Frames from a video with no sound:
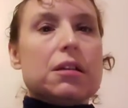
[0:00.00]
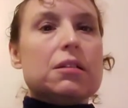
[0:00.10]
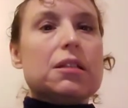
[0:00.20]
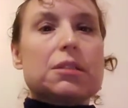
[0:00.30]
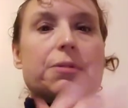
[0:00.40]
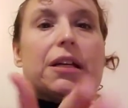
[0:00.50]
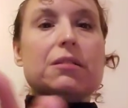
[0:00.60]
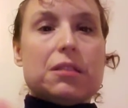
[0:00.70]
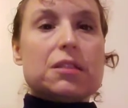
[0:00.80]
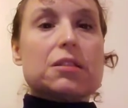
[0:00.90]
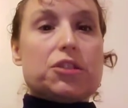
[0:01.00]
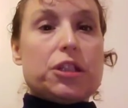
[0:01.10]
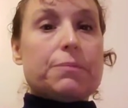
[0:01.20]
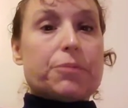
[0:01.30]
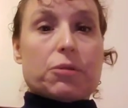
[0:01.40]
this this
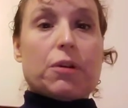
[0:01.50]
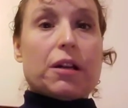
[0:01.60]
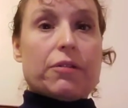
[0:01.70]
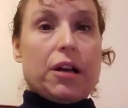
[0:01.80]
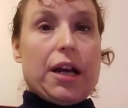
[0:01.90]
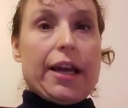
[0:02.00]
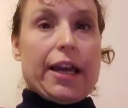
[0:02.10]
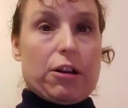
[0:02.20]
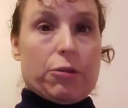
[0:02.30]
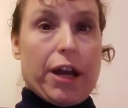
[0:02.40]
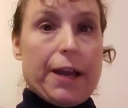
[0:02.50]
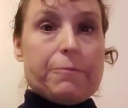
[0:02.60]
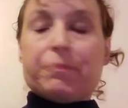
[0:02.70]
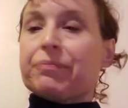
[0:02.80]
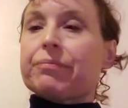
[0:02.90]
chip or whatever I ate, okay?
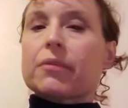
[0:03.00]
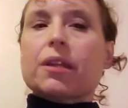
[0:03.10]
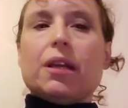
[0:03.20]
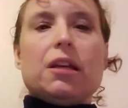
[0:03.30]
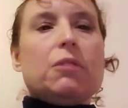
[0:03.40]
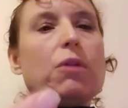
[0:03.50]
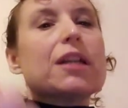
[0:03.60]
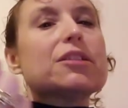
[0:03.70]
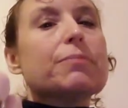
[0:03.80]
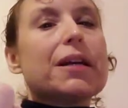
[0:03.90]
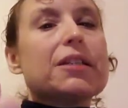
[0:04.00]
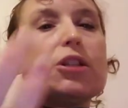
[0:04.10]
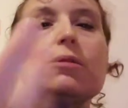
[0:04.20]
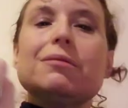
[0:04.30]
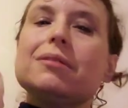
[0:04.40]
What does your body do?